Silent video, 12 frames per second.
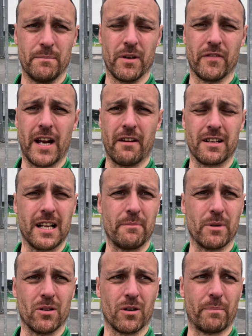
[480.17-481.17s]
We've now
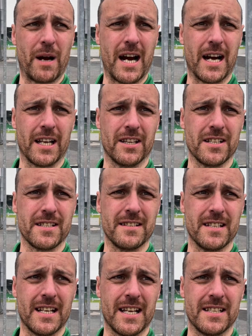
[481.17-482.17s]
Glenmalure Park in
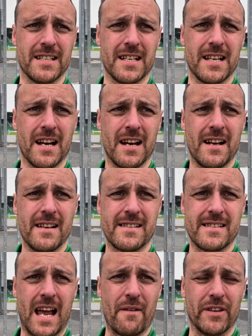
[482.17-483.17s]

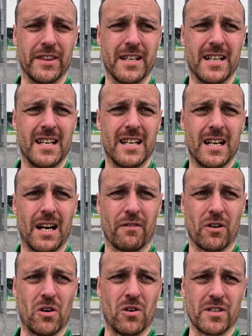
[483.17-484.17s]
1987 of
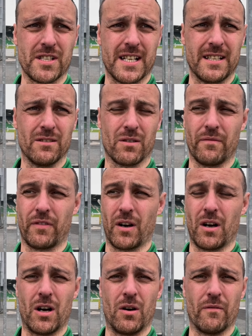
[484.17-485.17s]
course, and looking for a
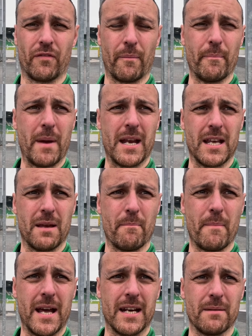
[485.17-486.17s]
home for many,
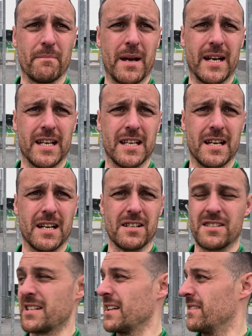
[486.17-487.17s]
many, many
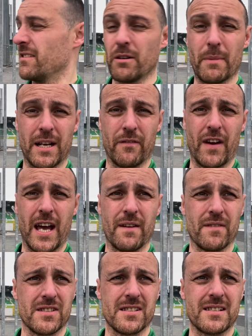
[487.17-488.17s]
years. Didn't do them any
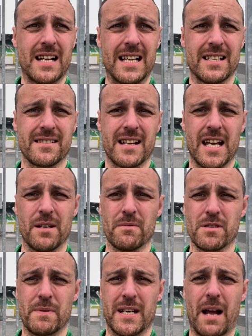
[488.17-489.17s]
favours. Tallaght Stadium
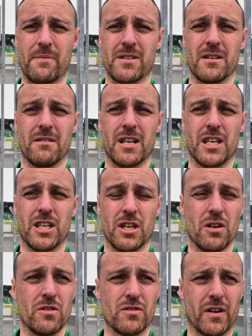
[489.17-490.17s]
has been absolutely
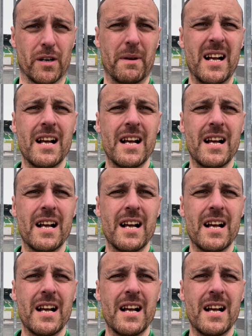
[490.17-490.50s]
huge for them.